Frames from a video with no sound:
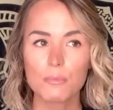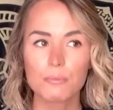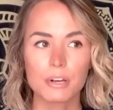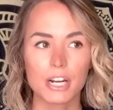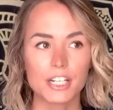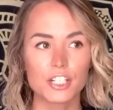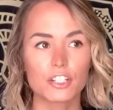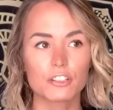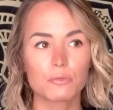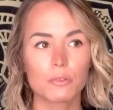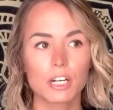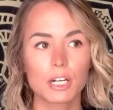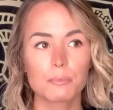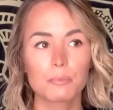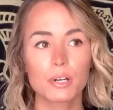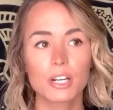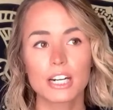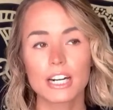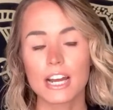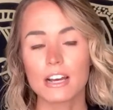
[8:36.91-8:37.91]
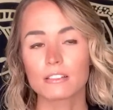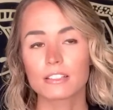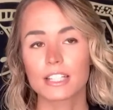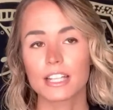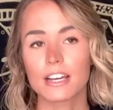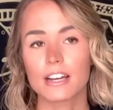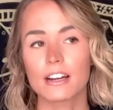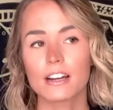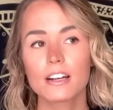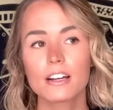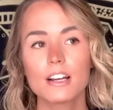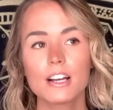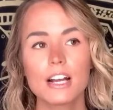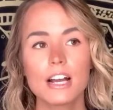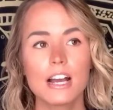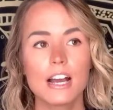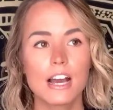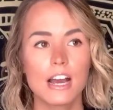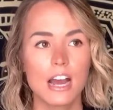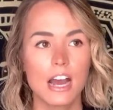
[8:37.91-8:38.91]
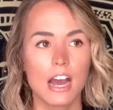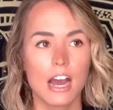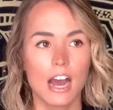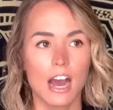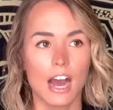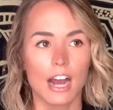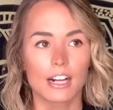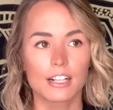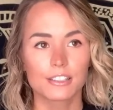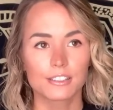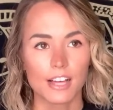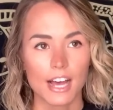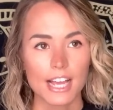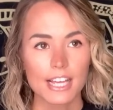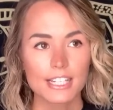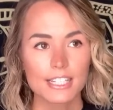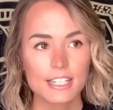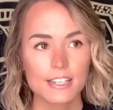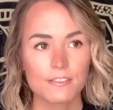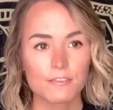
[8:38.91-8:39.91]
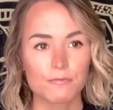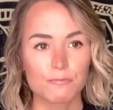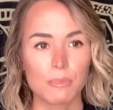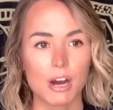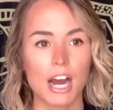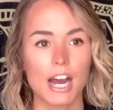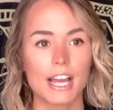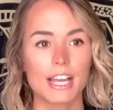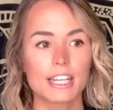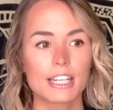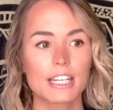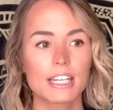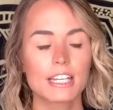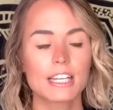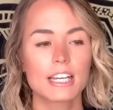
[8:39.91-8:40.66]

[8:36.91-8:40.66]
but I just want to put it out there. A client of mine,